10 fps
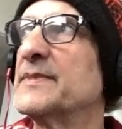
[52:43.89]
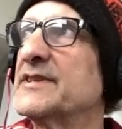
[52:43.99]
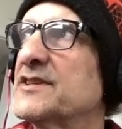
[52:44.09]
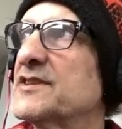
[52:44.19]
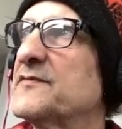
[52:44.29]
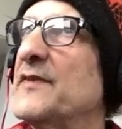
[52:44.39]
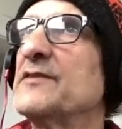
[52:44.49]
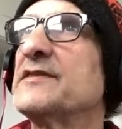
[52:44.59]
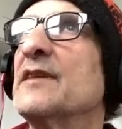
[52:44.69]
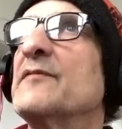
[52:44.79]
But this just
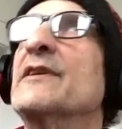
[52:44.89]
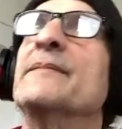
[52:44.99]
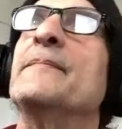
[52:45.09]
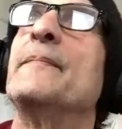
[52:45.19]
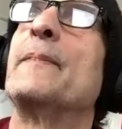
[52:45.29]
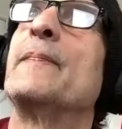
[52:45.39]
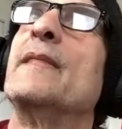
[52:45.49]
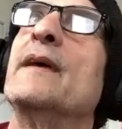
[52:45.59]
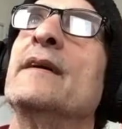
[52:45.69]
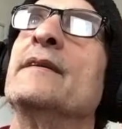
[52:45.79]
felt different,
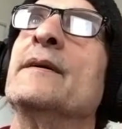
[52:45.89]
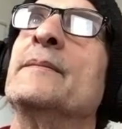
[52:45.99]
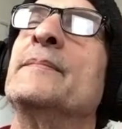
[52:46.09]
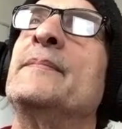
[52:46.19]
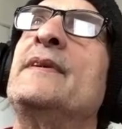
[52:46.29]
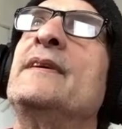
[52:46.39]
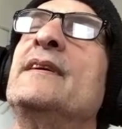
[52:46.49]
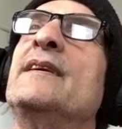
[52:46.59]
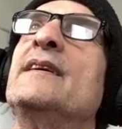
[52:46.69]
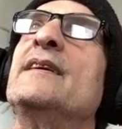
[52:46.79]
and
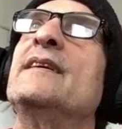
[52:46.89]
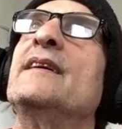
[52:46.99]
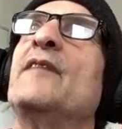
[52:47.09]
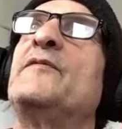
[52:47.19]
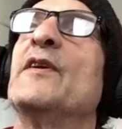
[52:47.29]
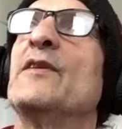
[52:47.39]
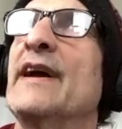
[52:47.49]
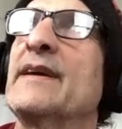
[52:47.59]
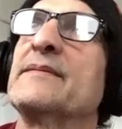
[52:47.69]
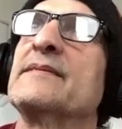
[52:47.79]
I felt
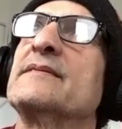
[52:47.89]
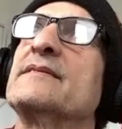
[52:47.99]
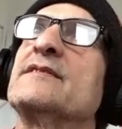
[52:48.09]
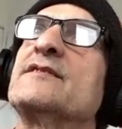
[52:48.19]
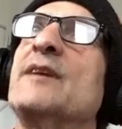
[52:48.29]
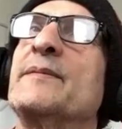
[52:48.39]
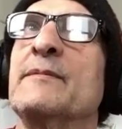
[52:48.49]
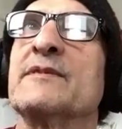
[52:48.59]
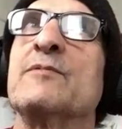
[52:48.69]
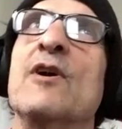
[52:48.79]
like something
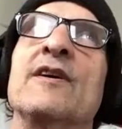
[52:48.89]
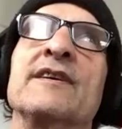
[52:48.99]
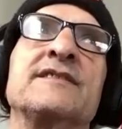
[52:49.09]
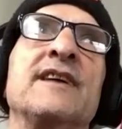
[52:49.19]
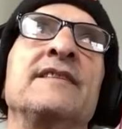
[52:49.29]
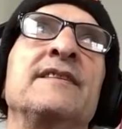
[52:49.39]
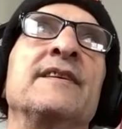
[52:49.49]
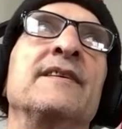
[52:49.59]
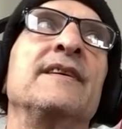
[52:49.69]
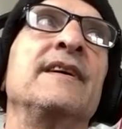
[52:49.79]
was wrong inside
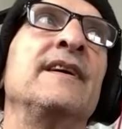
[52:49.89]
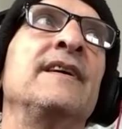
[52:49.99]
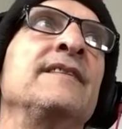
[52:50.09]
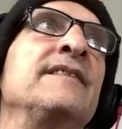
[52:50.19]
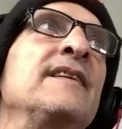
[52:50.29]
there, and